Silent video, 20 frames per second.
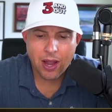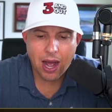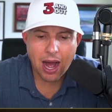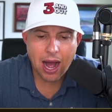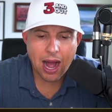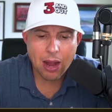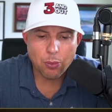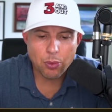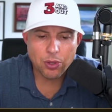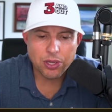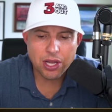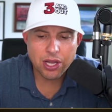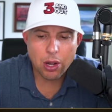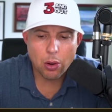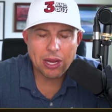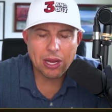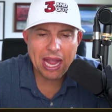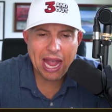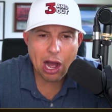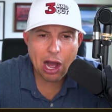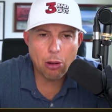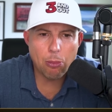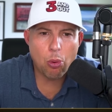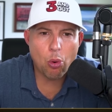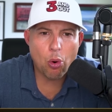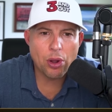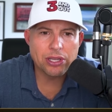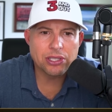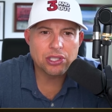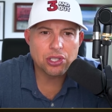I would go
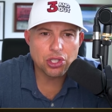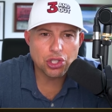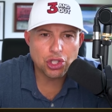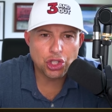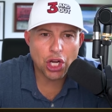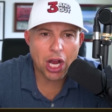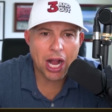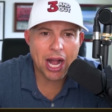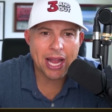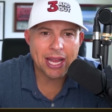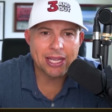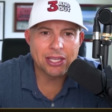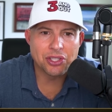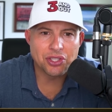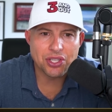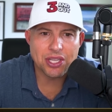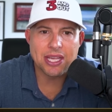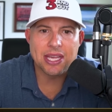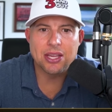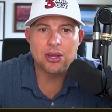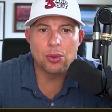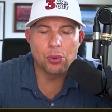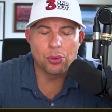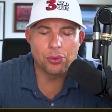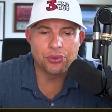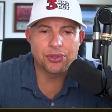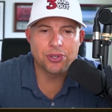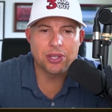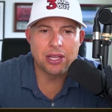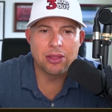Cowboys, Giants,
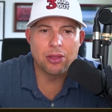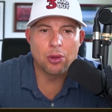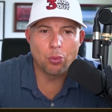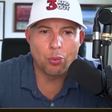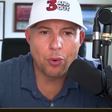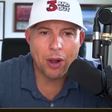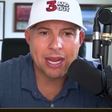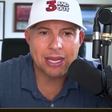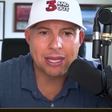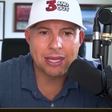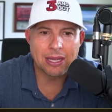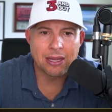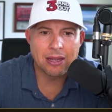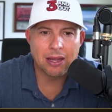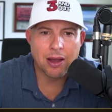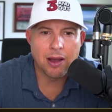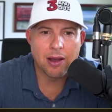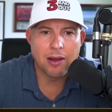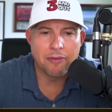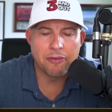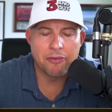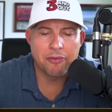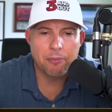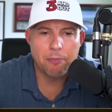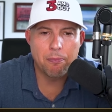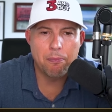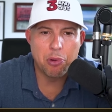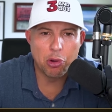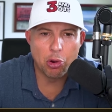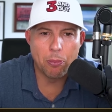Eagles in the ranking of
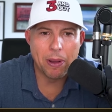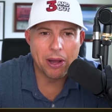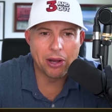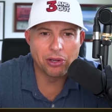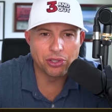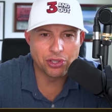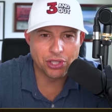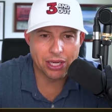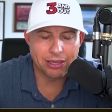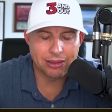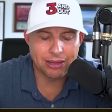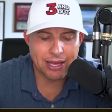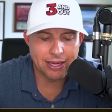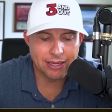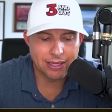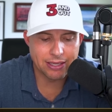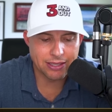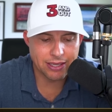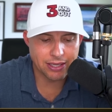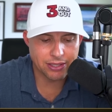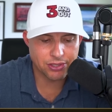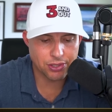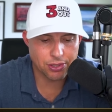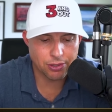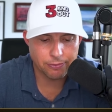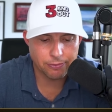Bill Belichick landing next year.